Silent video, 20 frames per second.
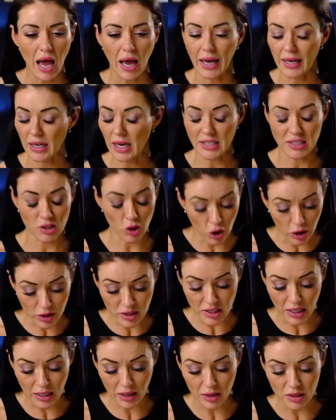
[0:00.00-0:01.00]
I stood on the
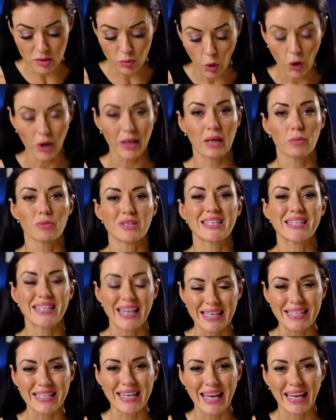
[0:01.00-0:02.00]
scale this morning. It was
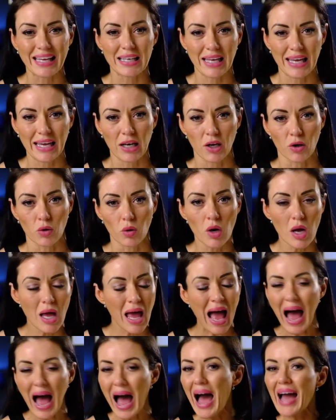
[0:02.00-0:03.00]
68 kilo.
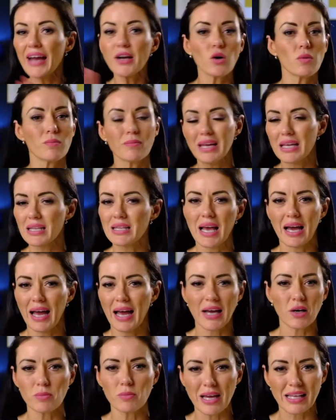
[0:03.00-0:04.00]
I don't
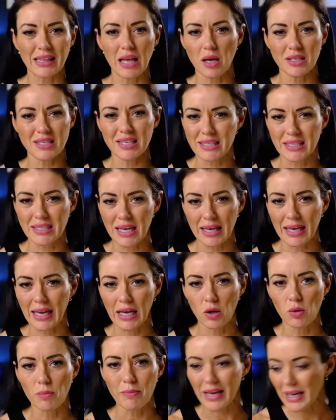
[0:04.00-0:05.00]
make that 68
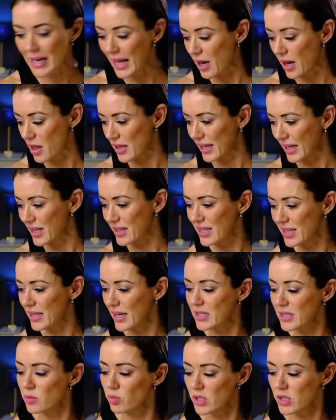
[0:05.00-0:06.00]
kilo mean anything. And I think
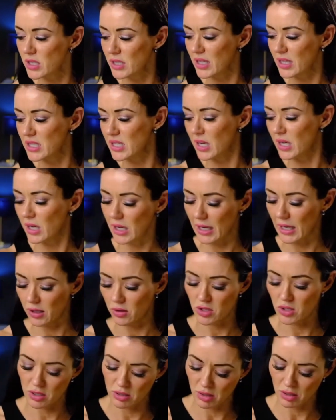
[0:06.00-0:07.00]
that's what 68
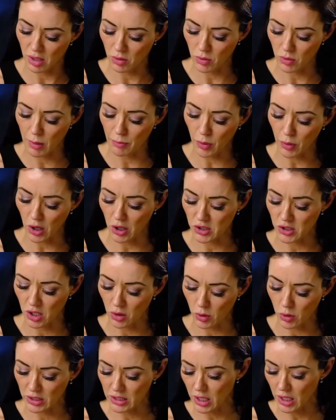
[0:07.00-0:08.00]
kilos in pounds.
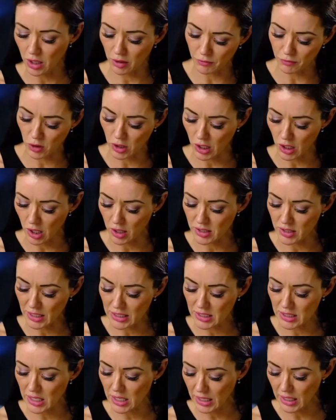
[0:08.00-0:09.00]
I'll work that out for you now.
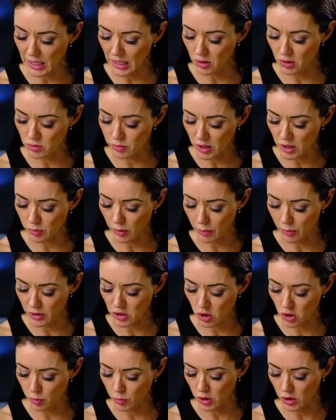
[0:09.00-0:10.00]
68 kilos multiplied by
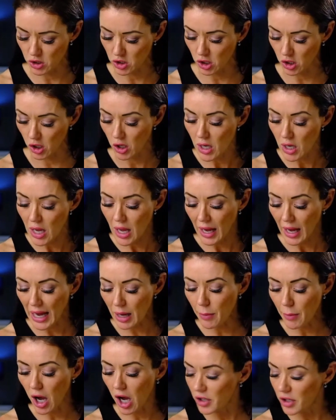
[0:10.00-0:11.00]
2.2. I
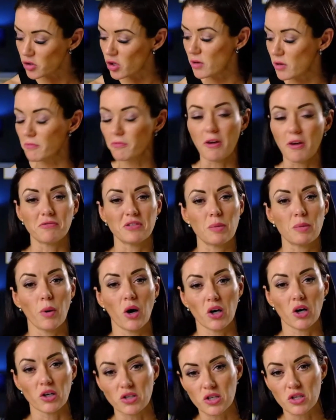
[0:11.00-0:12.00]
am 150
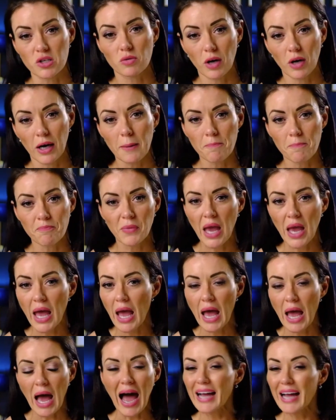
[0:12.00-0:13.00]
pounds, right?
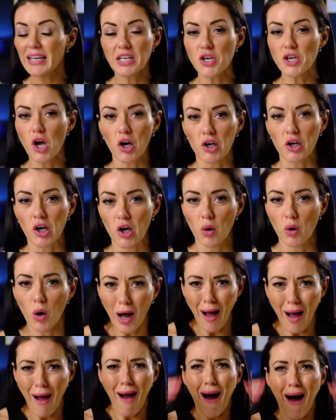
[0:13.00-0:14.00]
I did not go,
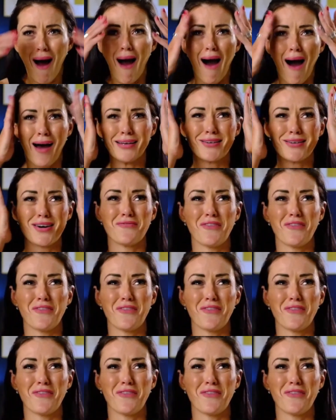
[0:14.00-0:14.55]
oh,